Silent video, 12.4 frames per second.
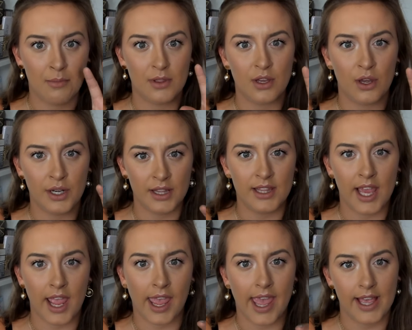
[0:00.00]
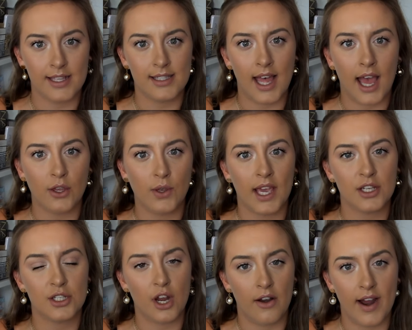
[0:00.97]
But the only thing is that you get
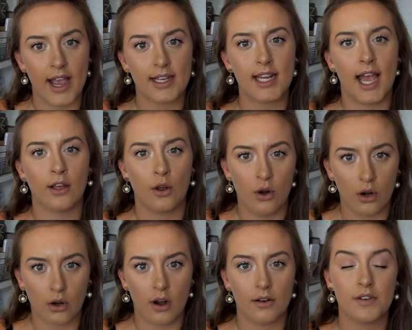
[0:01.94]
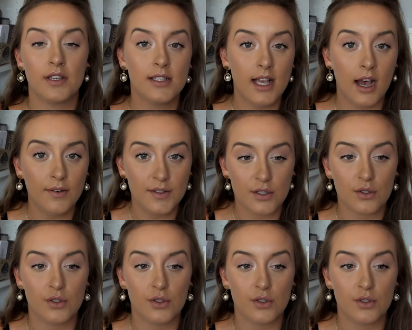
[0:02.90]
to direct and choreograph it yourselves.